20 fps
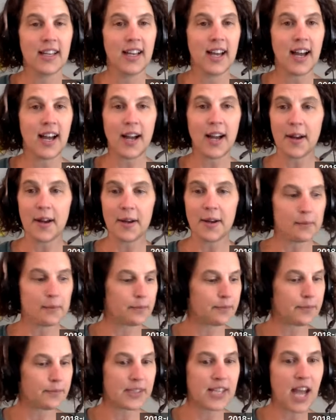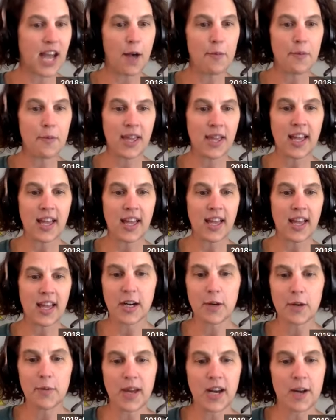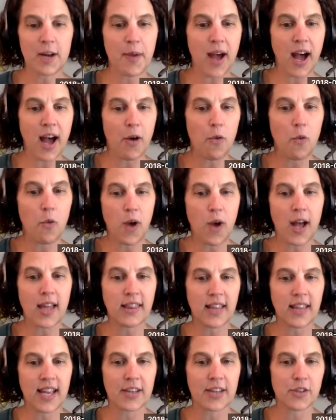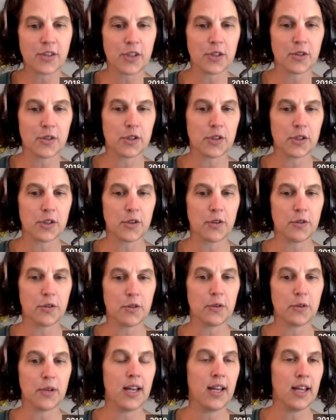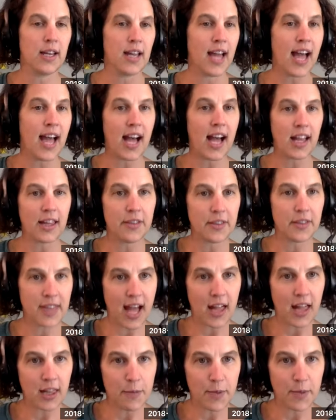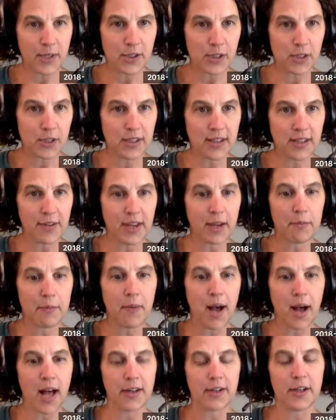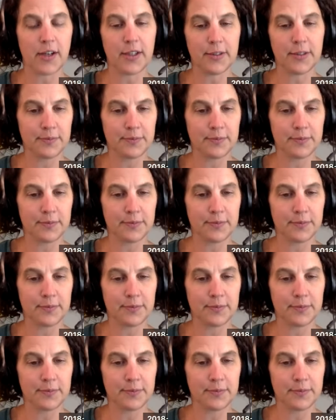um, tell me a little bit about what led you to ele the Elemental Living Model.